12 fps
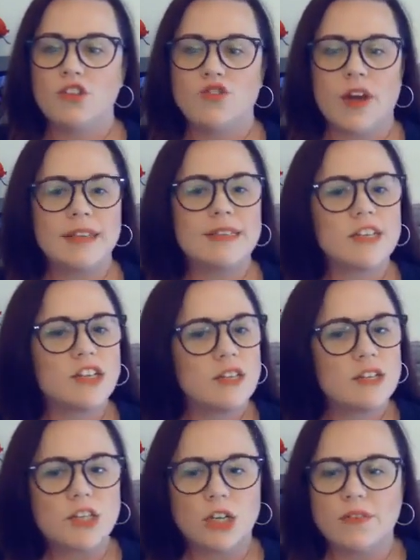
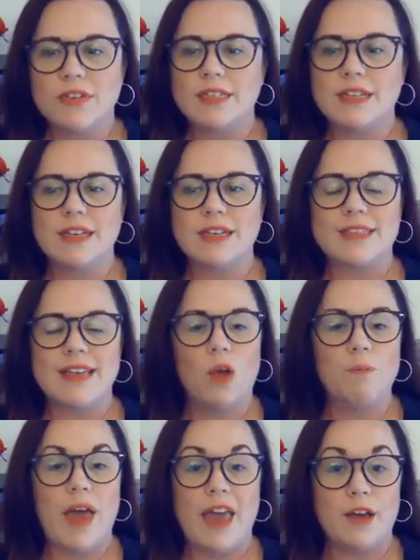transition services,
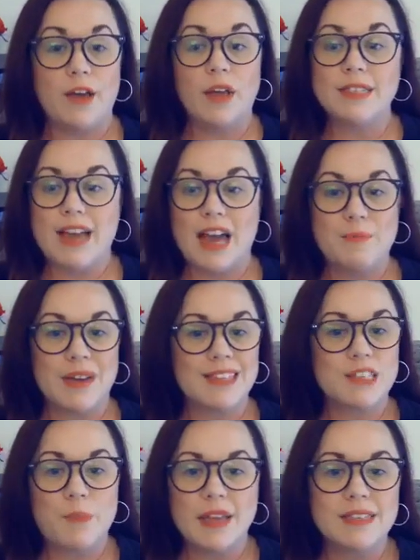help paying one-time
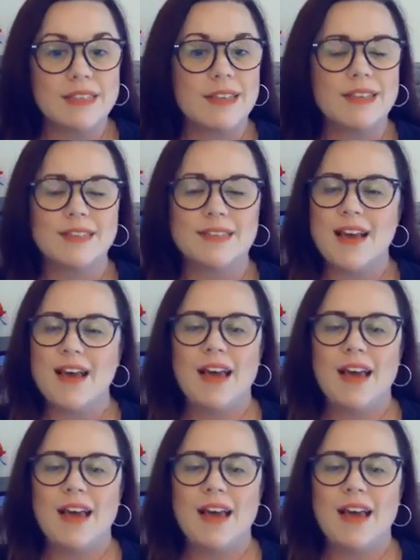expenses,